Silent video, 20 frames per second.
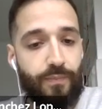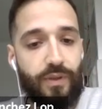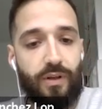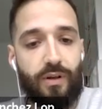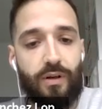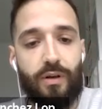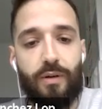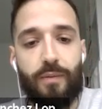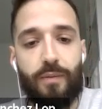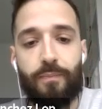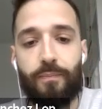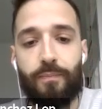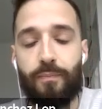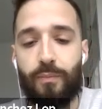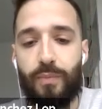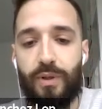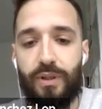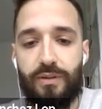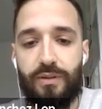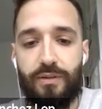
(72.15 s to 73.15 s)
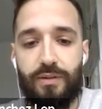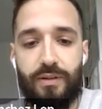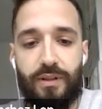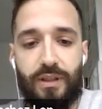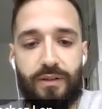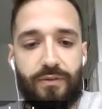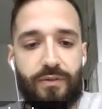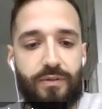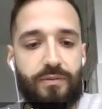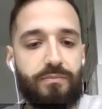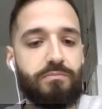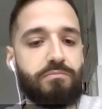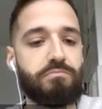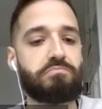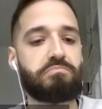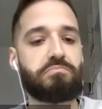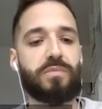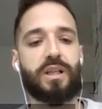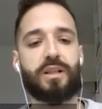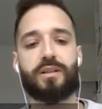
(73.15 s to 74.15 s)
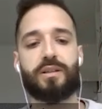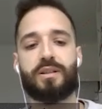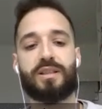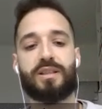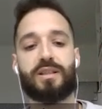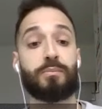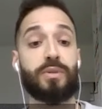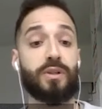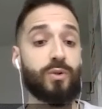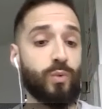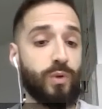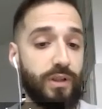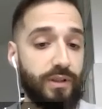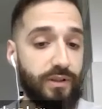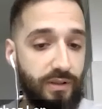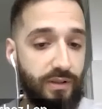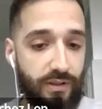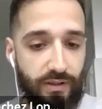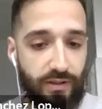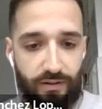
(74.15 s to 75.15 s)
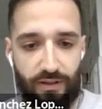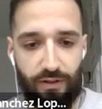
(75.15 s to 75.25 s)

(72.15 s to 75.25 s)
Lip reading: but even like the simplest ones